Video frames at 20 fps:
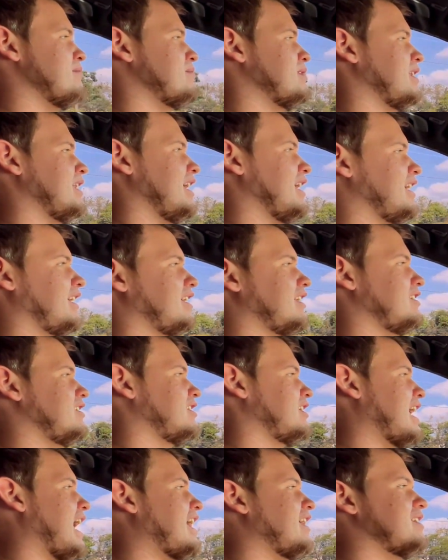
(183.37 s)
but like
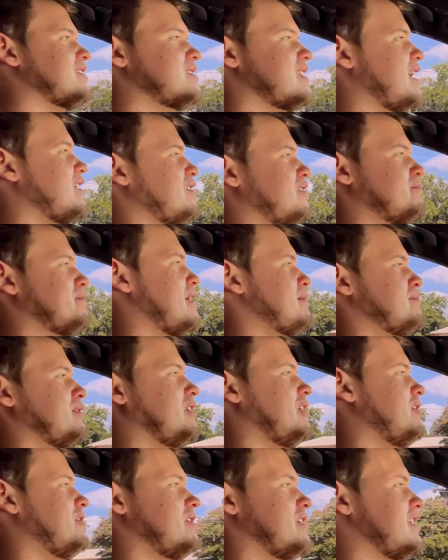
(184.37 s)
catalyst downpipe
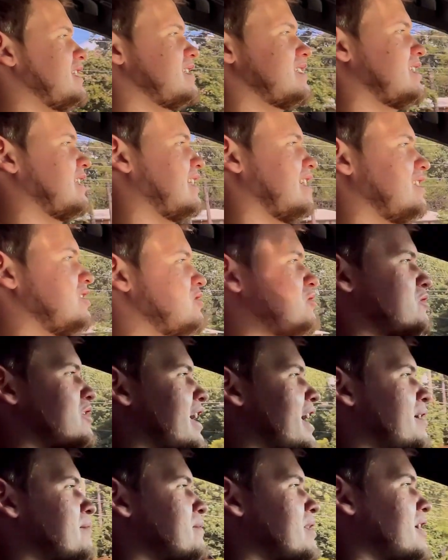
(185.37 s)
alone isn't gonna do
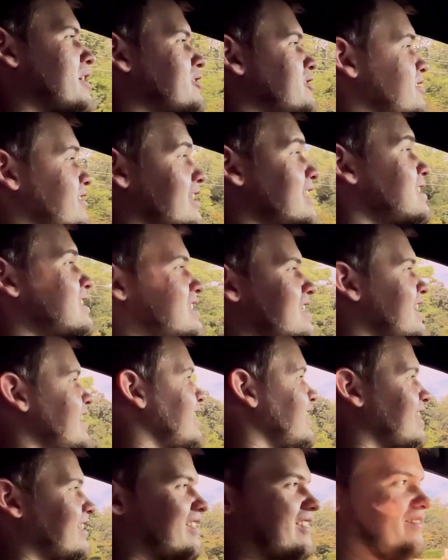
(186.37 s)
that much. This
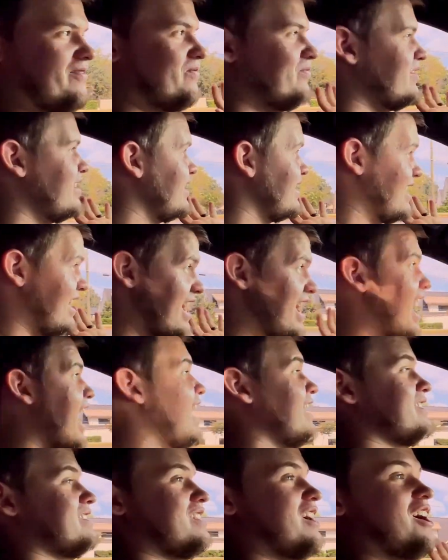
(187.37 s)
thing is
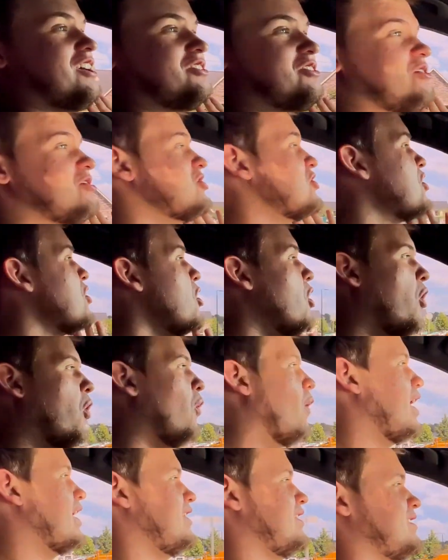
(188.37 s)
not stock. There's no
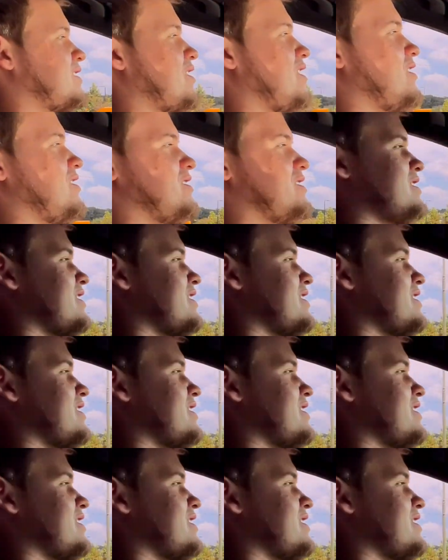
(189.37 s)
way this car is